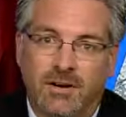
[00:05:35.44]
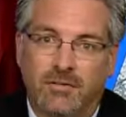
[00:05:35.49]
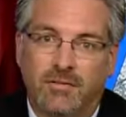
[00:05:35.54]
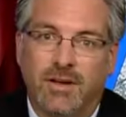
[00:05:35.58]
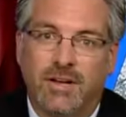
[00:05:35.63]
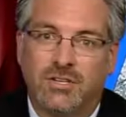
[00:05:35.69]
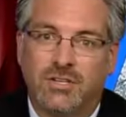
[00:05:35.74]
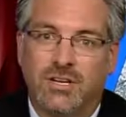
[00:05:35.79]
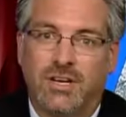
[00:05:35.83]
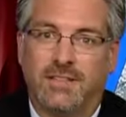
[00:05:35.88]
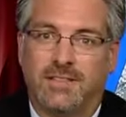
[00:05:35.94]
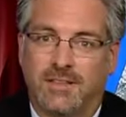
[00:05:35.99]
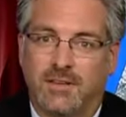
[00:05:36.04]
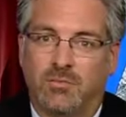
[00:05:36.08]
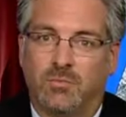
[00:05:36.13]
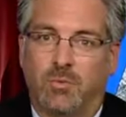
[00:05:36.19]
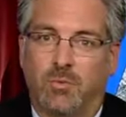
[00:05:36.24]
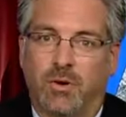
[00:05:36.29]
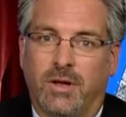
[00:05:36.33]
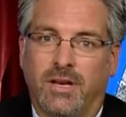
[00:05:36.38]
intervention at
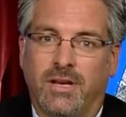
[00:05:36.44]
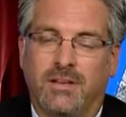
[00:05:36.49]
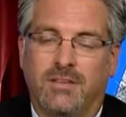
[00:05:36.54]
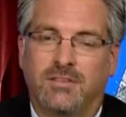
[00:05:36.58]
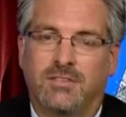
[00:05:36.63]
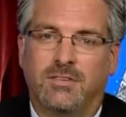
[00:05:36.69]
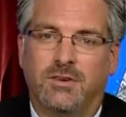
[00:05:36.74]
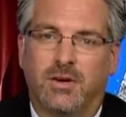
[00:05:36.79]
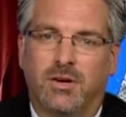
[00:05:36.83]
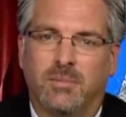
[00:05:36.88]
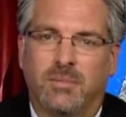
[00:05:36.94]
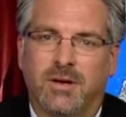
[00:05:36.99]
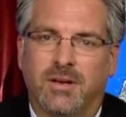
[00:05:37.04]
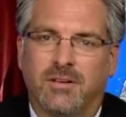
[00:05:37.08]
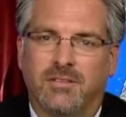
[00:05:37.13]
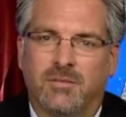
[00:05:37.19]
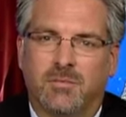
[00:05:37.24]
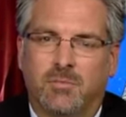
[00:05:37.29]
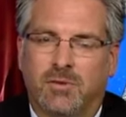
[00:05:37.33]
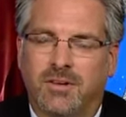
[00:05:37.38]
this point in Syria
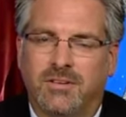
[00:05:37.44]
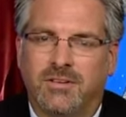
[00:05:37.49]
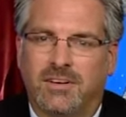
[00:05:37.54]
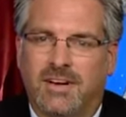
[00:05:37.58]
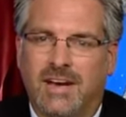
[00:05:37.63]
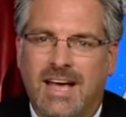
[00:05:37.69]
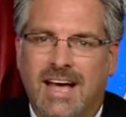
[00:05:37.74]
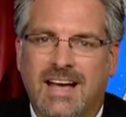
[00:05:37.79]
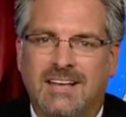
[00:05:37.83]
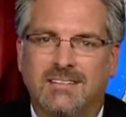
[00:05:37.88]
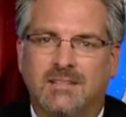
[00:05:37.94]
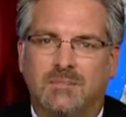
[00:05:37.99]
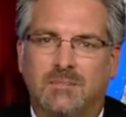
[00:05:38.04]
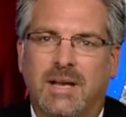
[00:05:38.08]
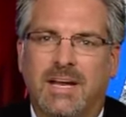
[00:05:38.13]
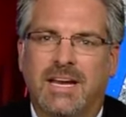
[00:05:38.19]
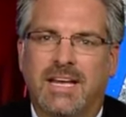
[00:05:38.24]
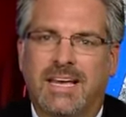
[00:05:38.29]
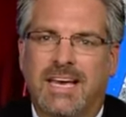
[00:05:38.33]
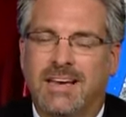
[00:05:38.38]
because the president hasn't
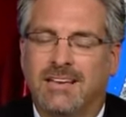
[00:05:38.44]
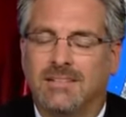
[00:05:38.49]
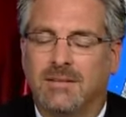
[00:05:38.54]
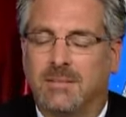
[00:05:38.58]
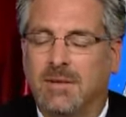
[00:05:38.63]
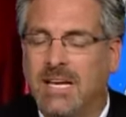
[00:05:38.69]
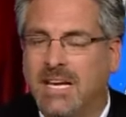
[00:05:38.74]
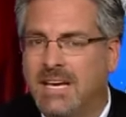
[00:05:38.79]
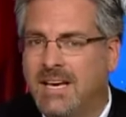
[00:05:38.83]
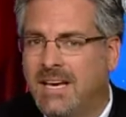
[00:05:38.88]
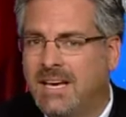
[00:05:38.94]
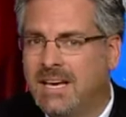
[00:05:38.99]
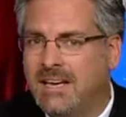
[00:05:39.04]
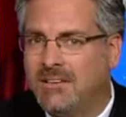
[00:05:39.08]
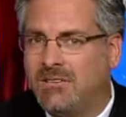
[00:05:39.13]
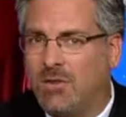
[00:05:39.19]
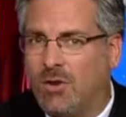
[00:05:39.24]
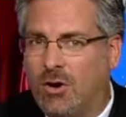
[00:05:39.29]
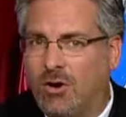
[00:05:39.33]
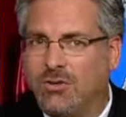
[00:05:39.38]
made a case. I mean,
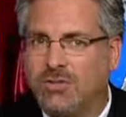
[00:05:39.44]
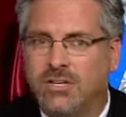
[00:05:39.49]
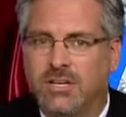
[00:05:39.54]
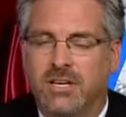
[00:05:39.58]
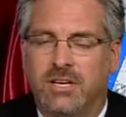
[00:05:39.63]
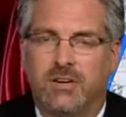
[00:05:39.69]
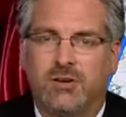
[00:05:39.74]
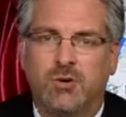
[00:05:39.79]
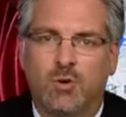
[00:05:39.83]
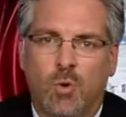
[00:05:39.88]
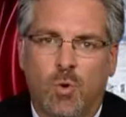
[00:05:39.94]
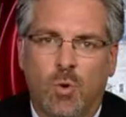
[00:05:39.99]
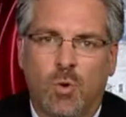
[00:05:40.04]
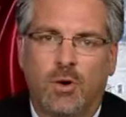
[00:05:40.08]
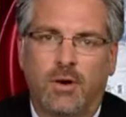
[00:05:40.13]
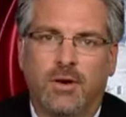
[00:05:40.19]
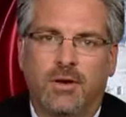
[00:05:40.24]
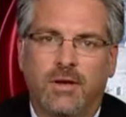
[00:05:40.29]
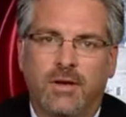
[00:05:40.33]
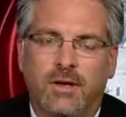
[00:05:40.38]
he's largely
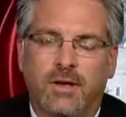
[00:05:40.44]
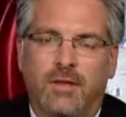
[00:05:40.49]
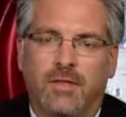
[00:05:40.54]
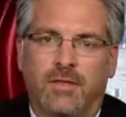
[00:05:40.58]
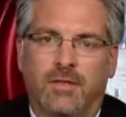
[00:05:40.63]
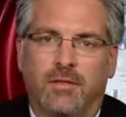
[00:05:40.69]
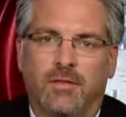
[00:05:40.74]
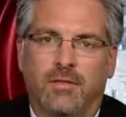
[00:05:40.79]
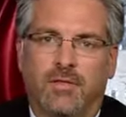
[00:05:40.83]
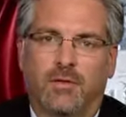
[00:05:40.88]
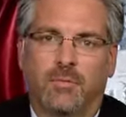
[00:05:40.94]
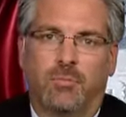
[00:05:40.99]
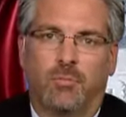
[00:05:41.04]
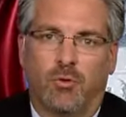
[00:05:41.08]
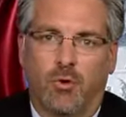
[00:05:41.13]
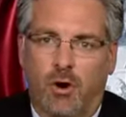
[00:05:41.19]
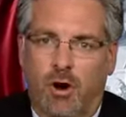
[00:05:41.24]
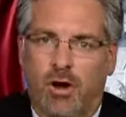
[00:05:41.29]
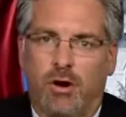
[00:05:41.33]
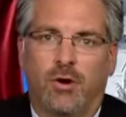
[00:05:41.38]
ignored the
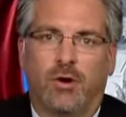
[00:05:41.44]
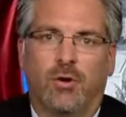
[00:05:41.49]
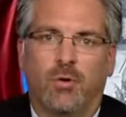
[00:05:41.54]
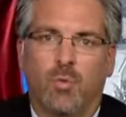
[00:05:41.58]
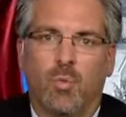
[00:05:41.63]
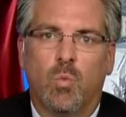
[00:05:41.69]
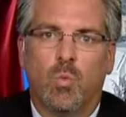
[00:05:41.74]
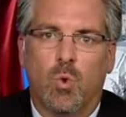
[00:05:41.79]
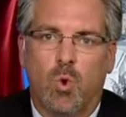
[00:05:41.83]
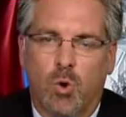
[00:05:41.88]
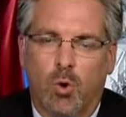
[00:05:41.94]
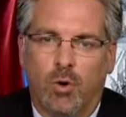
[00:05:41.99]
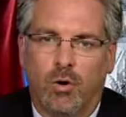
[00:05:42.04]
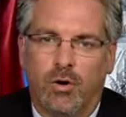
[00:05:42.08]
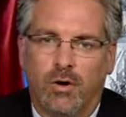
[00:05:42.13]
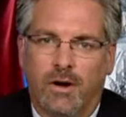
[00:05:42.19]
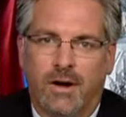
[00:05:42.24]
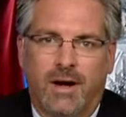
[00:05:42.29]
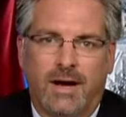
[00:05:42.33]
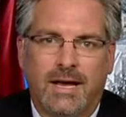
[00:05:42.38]
broader
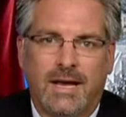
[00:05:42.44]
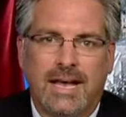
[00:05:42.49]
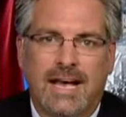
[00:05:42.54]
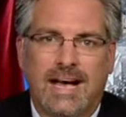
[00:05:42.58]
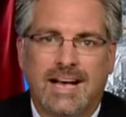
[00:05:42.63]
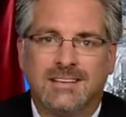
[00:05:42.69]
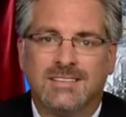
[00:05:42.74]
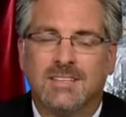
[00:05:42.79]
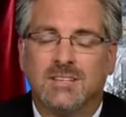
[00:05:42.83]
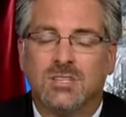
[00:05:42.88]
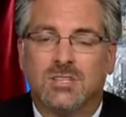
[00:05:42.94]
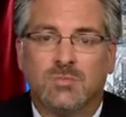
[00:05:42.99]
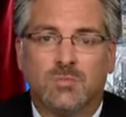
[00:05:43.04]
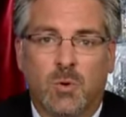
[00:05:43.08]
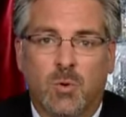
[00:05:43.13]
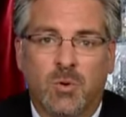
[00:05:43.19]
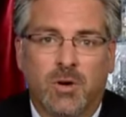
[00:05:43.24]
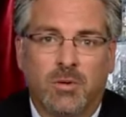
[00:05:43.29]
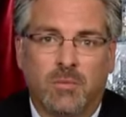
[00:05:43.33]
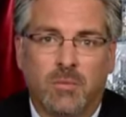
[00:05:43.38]
war. He hasn't
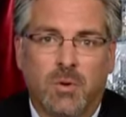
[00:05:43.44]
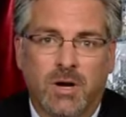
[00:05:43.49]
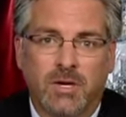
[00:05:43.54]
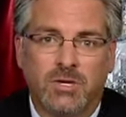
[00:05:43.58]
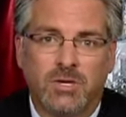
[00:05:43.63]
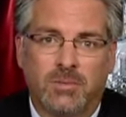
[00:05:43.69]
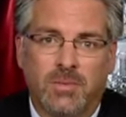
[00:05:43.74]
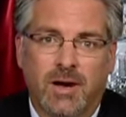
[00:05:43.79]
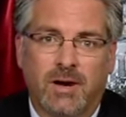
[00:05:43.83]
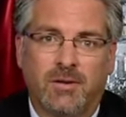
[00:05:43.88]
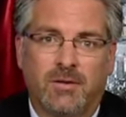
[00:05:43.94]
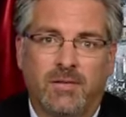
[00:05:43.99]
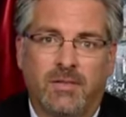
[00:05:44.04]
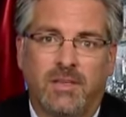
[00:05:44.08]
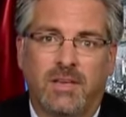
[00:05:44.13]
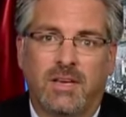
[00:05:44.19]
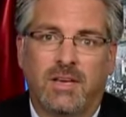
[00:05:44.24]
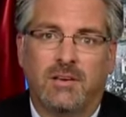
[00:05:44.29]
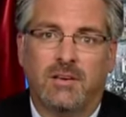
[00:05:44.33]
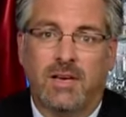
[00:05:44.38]
spoken much
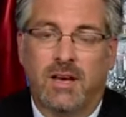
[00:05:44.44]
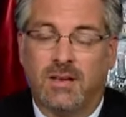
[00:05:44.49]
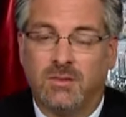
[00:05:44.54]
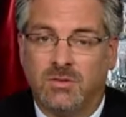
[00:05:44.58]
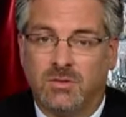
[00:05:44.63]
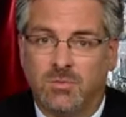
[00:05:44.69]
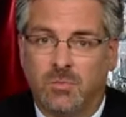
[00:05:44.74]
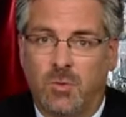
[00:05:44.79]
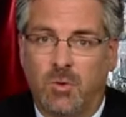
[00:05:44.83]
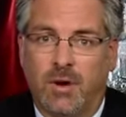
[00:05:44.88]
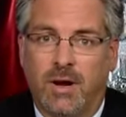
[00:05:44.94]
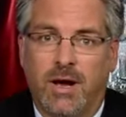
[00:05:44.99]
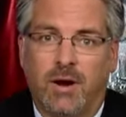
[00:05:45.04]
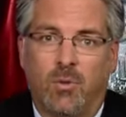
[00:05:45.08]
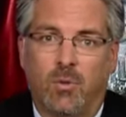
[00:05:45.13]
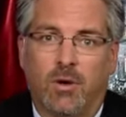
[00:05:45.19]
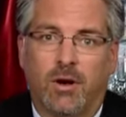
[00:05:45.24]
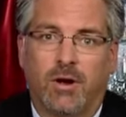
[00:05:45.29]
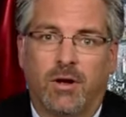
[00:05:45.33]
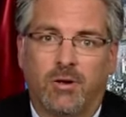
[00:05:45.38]
about the, as you point
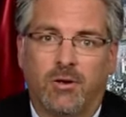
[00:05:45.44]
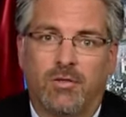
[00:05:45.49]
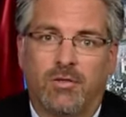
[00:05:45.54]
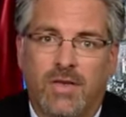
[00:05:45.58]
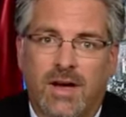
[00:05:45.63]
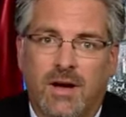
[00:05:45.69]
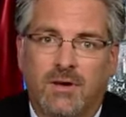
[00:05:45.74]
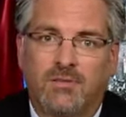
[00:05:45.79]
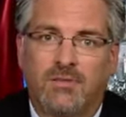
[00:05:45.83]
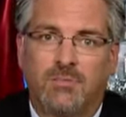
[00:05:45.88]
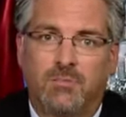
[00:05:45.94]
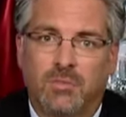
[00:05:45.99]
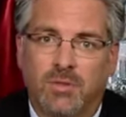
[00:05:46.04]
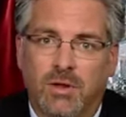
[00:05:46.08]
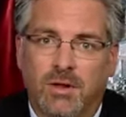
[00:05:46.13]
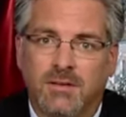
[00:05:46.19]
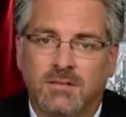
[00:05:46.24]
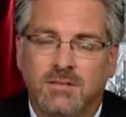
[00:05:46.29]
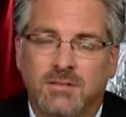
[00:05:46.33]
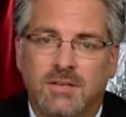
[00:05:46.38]
out, 100,000
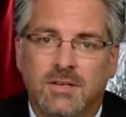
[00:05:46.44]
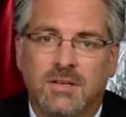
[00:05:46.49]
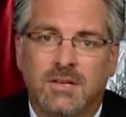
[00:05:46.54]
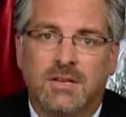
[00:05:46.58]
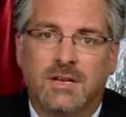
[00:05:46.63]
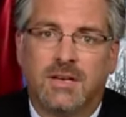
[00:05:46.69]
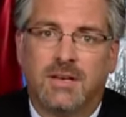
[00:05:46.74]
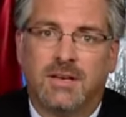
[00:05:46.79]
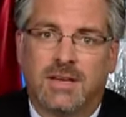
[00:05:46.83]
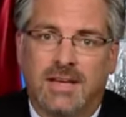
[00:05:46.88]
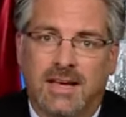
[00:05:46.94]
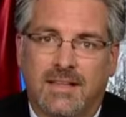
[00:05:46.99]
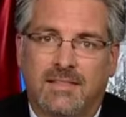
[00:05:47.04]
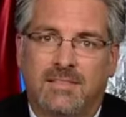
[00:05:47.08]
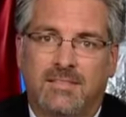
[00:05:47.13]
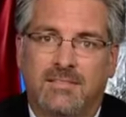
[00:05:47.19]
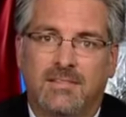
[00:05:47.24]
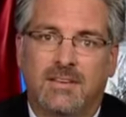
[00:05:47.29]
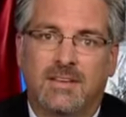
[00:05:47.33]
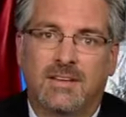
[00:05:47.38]
plus
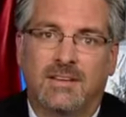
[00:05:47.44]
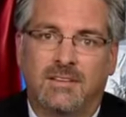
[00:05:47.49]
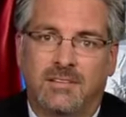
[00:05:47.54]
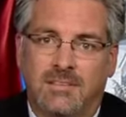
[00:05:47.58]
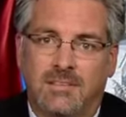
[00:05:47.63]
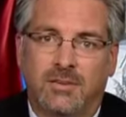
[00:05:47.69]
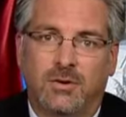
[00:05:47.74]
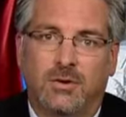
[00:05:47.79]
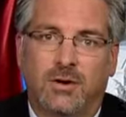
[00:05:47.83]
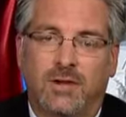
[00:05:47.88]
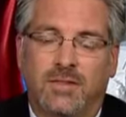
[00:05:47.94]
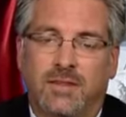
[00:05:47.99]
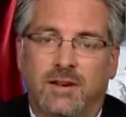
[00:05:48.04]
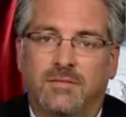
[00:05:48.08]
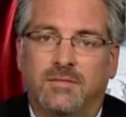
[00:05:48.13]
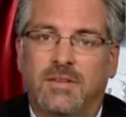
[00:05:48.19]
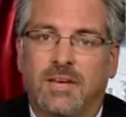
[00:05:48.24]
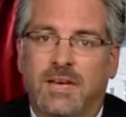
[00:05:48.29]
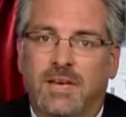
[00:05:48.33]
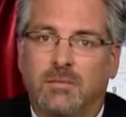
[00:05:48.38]
deaths in Syria
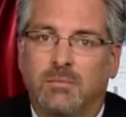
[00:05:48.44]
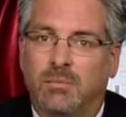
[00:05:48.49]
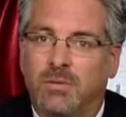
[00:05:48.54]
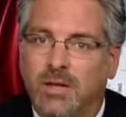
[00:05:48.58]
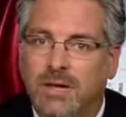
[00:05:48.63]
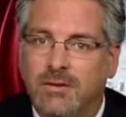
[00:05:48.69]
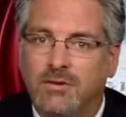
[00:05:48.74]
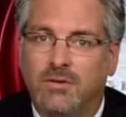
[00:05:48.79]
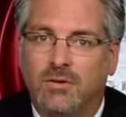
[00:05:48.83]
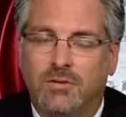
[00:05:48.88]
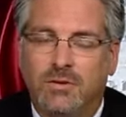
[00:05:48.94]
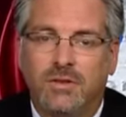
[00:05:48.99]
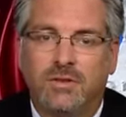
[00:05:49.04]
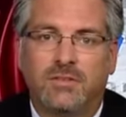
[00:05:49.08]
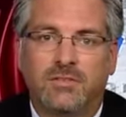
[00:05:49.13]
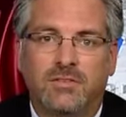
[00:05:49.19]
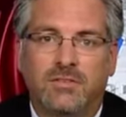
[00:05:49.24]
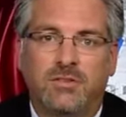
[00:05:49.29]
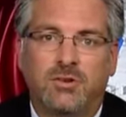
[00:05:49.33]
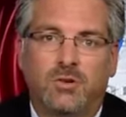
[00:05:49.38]
that have taken place over
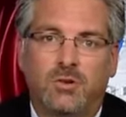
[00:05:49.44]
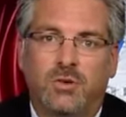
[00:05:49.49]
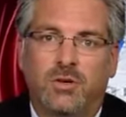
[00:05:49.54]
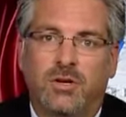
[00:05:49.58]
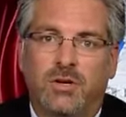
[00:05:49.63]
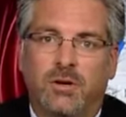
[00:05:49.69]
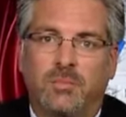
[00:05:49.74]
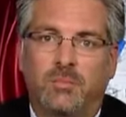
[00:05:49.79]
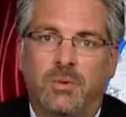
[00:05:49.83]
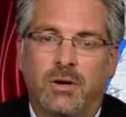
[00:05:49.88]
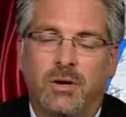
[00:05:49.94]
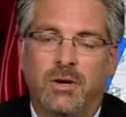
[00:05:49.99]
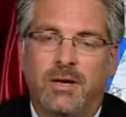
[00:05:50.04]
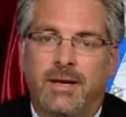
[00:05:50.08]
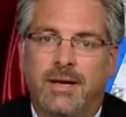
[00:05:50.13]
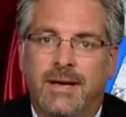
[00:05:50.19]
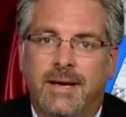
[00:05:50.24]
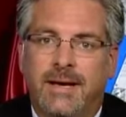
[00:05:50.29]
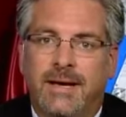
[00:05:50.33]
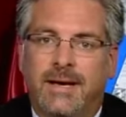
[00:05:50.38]
this two-year
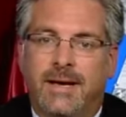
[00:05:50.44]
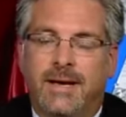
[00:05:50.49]
period.